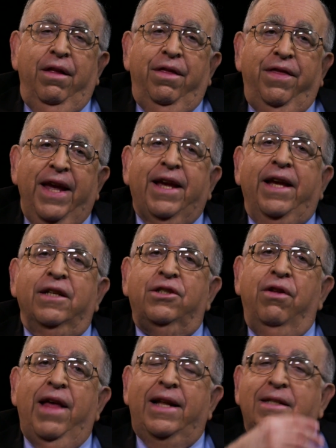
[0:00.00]
thinking.
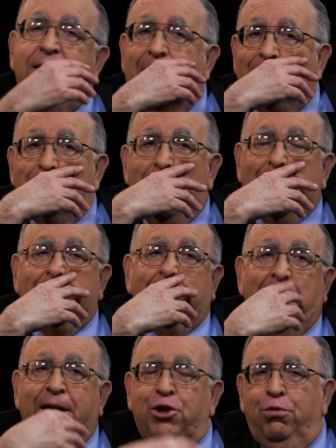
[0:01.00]
So that's my
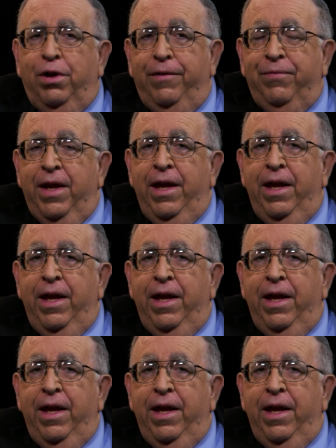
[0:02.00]
intellectual